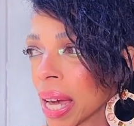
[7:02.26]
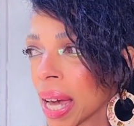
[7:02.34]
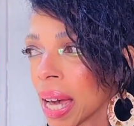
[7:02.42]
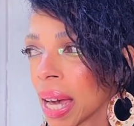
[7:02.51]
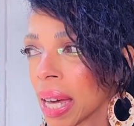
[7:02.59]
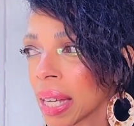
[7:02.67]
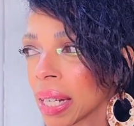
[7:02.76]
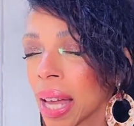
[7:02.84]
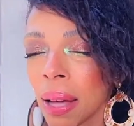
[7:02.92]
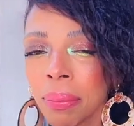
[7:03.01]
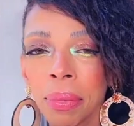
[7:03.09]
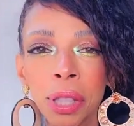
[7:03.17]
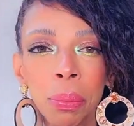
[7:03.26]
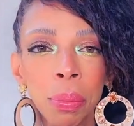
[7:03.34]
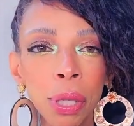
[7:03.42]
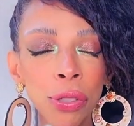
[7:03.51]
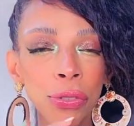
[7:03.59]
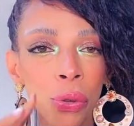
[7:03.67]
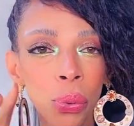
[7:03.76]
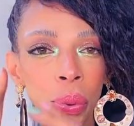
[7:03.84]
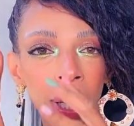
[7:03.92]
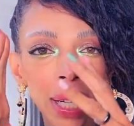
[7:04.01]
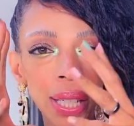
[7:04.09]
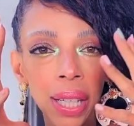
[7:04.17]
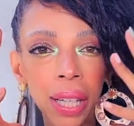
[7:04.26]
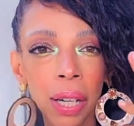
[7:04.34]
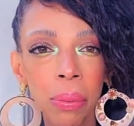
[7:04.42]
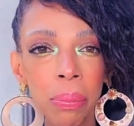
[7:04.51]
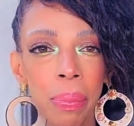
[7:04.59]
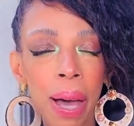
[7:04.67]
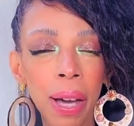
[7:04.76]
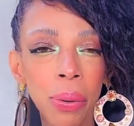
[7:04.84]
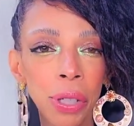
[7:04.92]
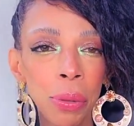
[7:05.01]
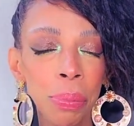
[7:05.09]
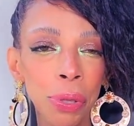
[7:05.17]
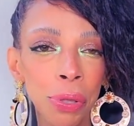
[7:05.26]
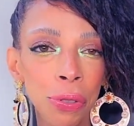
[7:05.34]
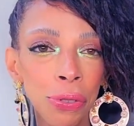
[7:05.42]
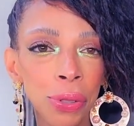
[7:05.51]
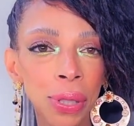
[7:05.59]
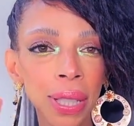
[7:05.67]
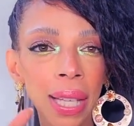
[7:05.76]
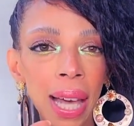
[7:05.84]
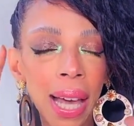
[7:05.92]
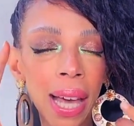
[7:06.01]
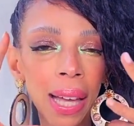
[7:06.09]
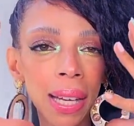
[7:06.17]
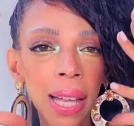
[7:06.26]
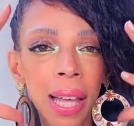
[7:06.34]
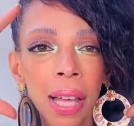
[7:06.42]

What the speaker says: and I'm on the beach for a week and I come back with a beautiful tan.